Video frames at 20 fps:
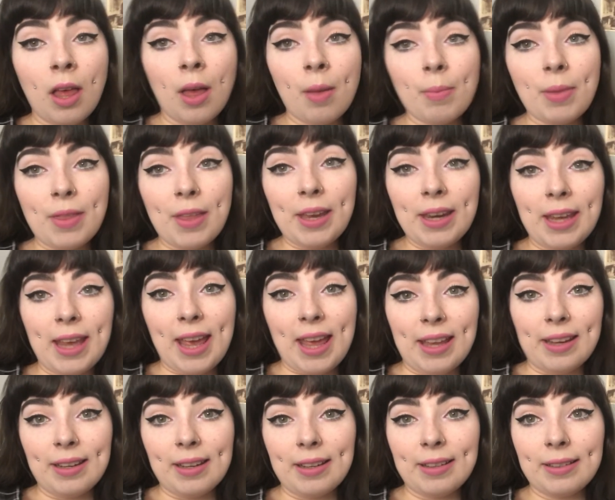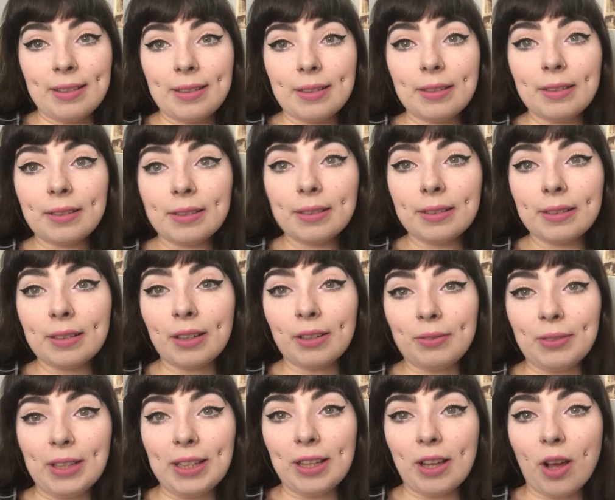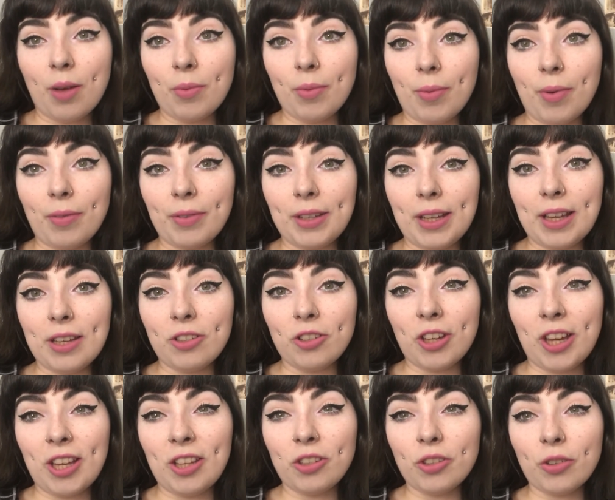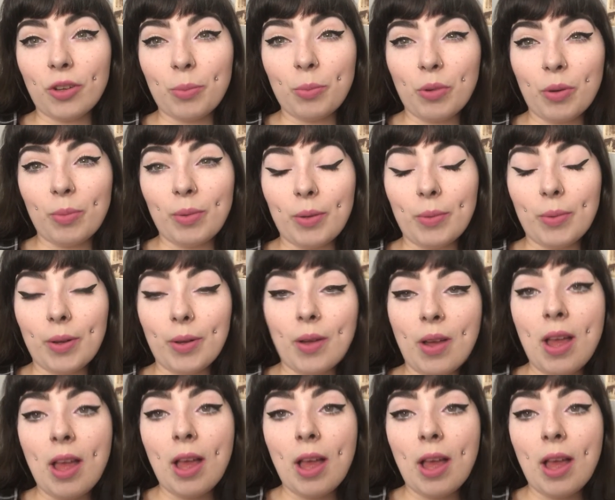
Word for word: But then again, I really can't be bothered getting changed, so I probably will.